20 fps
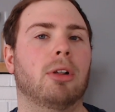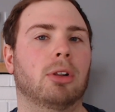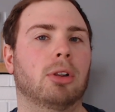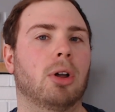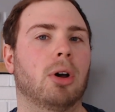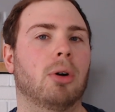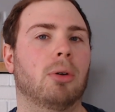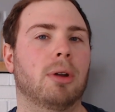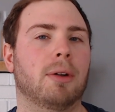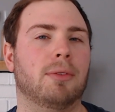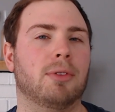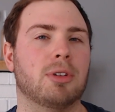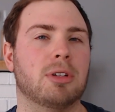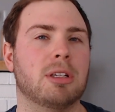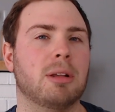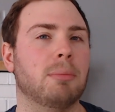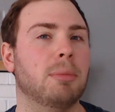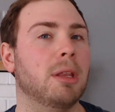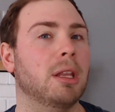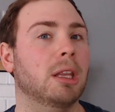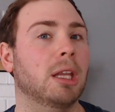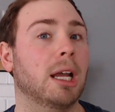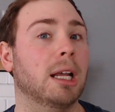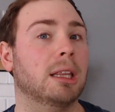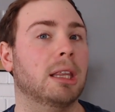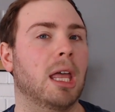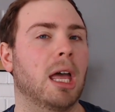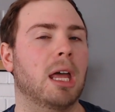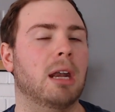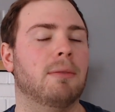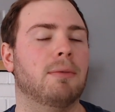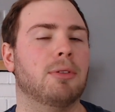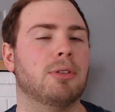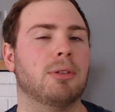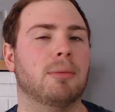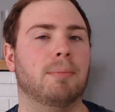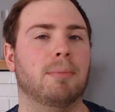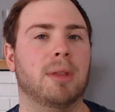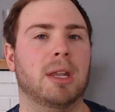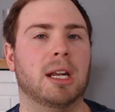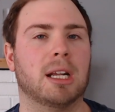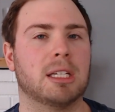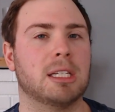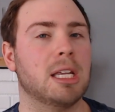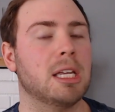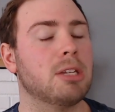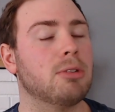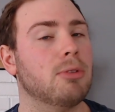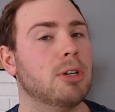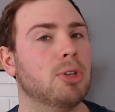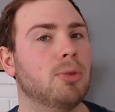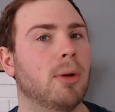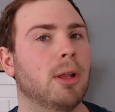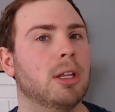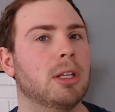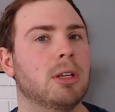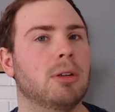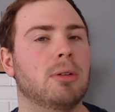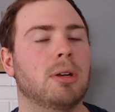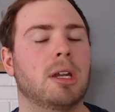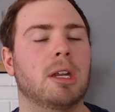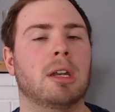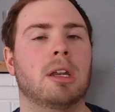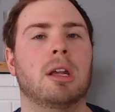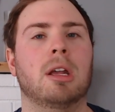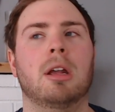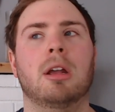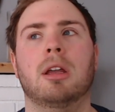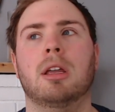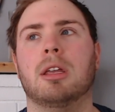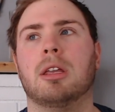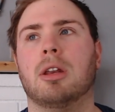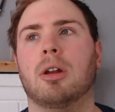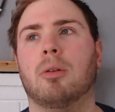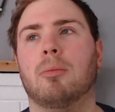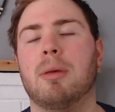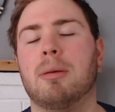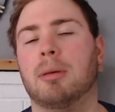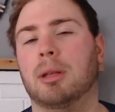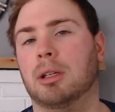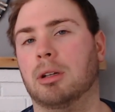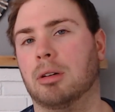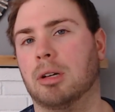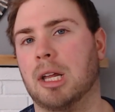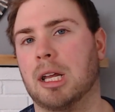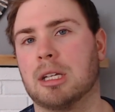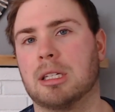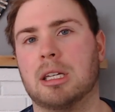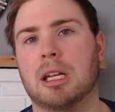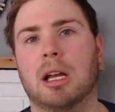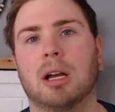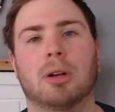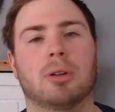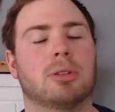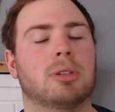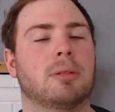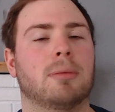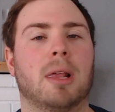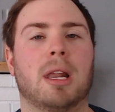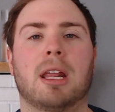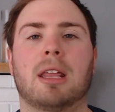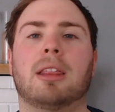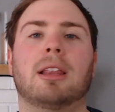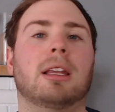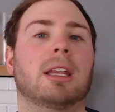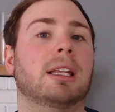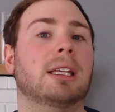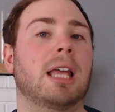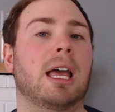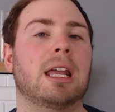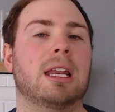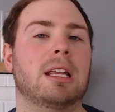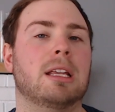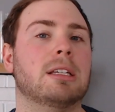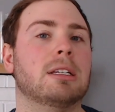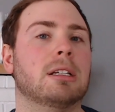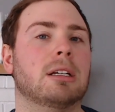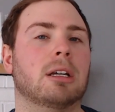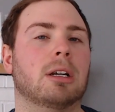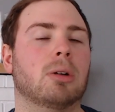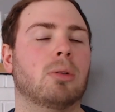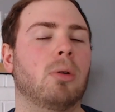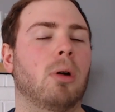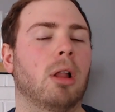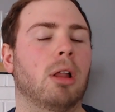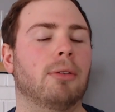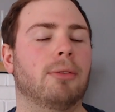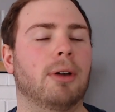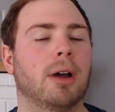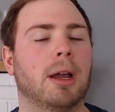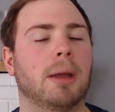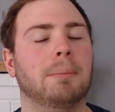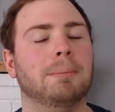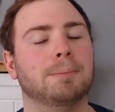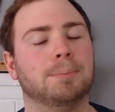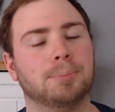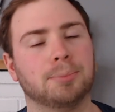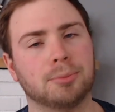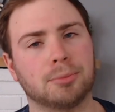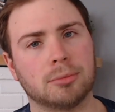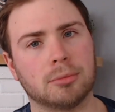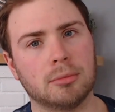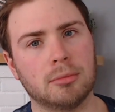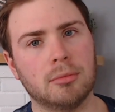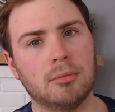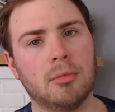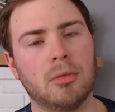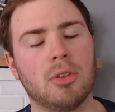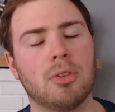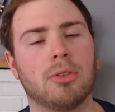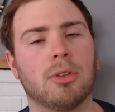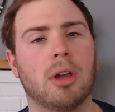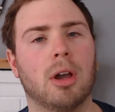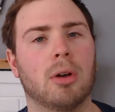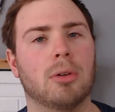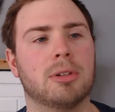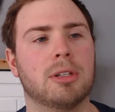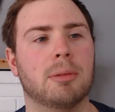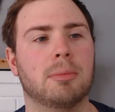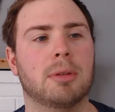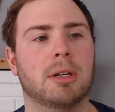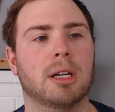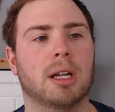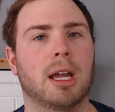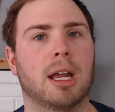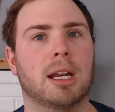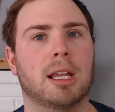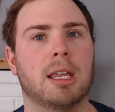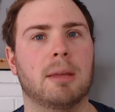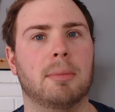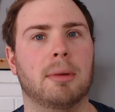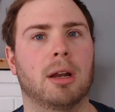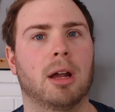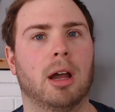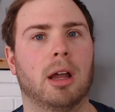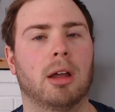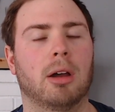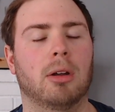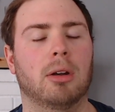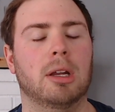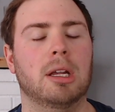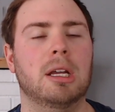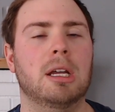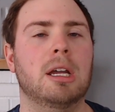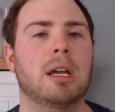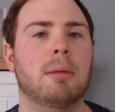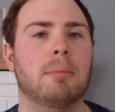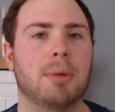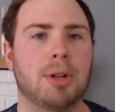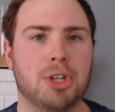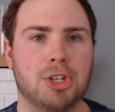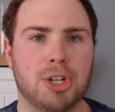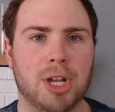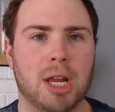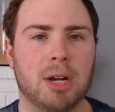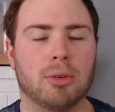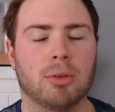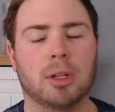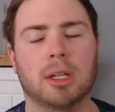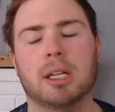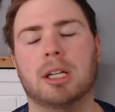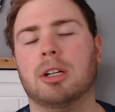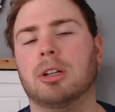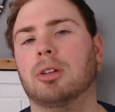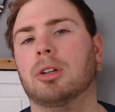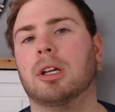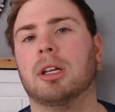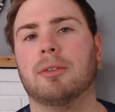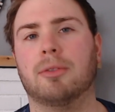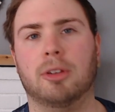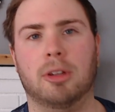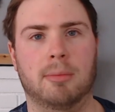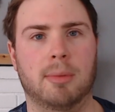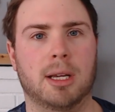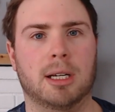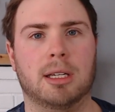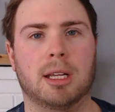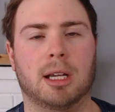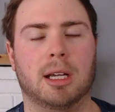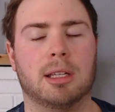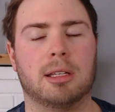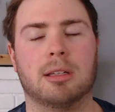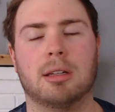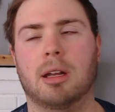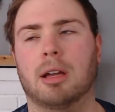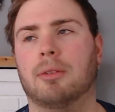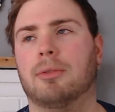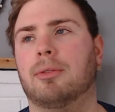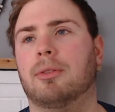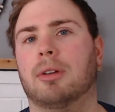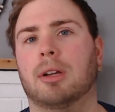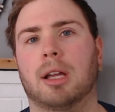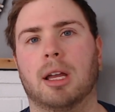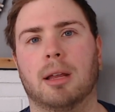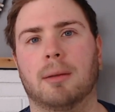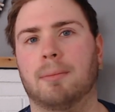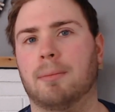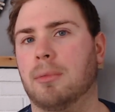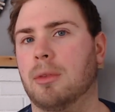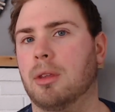the loan if there's something like that. If there's an accessory dwelling unit, you know, maybe a little guest house, anything like that isn't going to qualify. So something to kind of keep an eye on. But generally, you're looking for the big ticket stuff again.